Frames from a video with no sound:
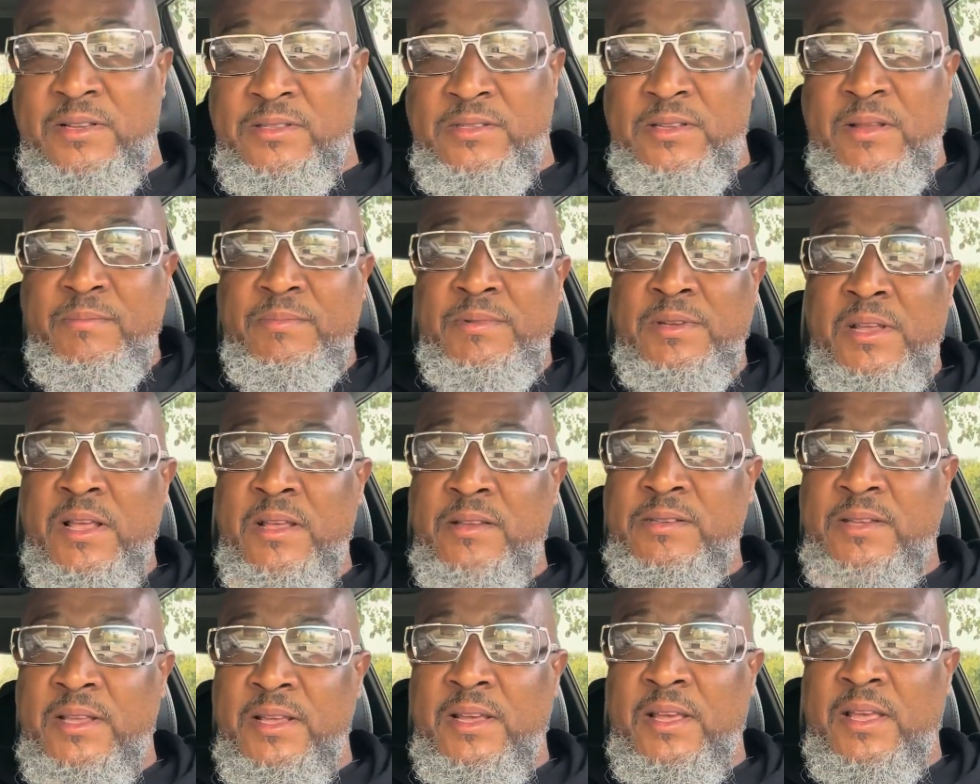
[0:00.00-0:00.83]

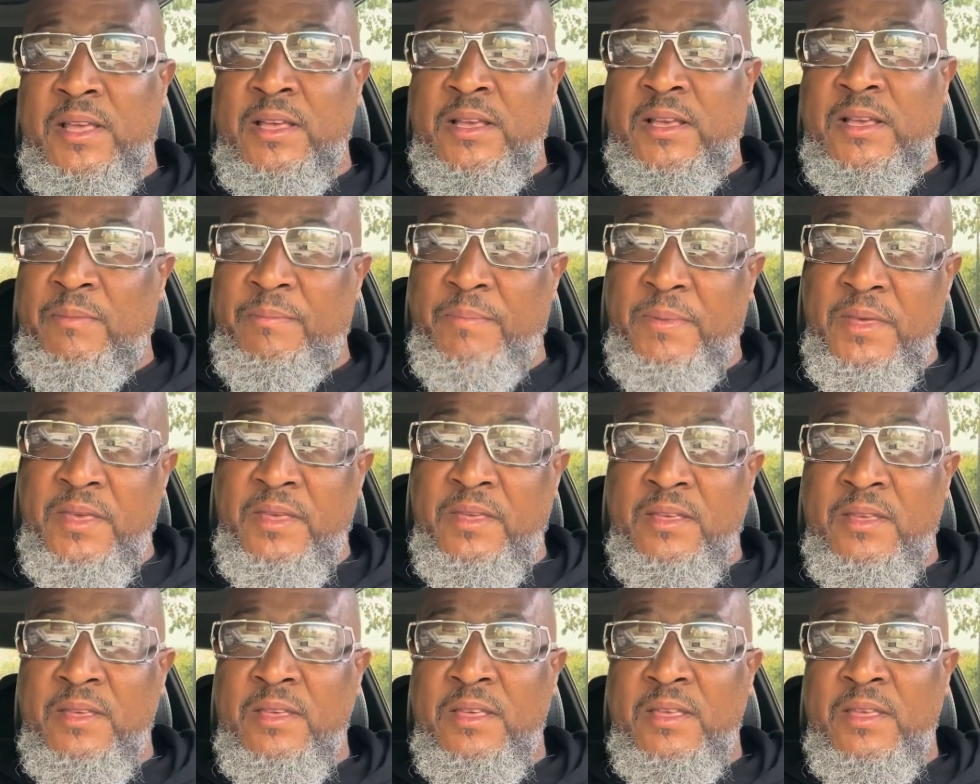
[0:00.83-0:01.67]
Sometimes it could
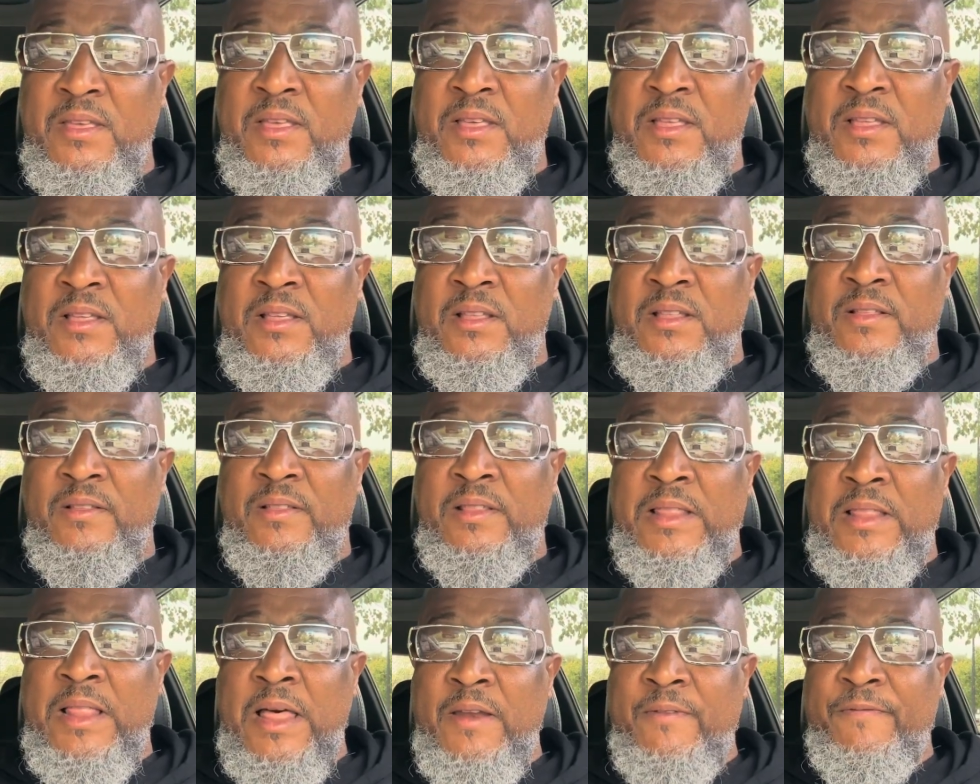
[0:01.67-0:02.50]
be
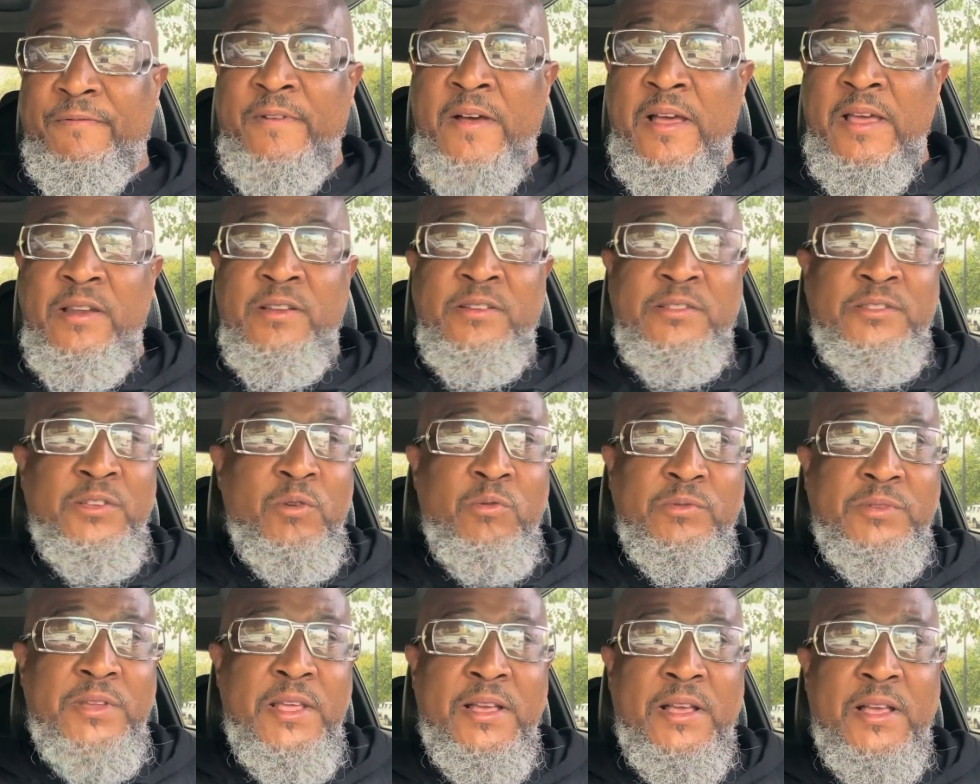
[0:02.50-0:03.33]
a lot of fighters
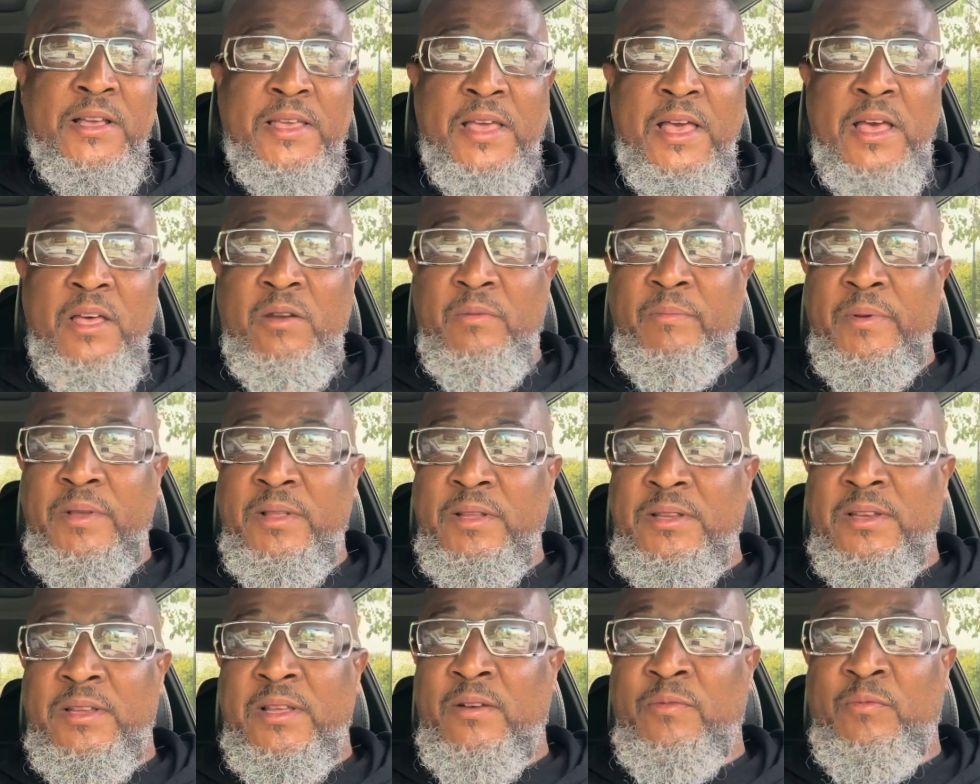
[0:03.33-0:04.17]
don't take
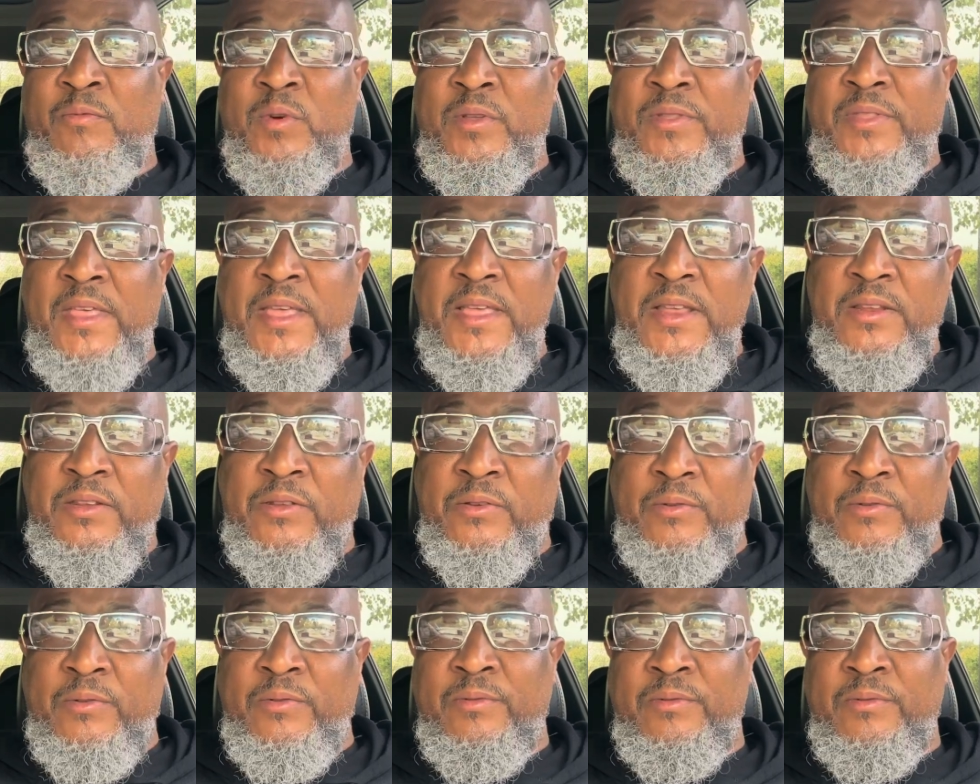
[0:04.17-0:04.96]
accountability of what they do.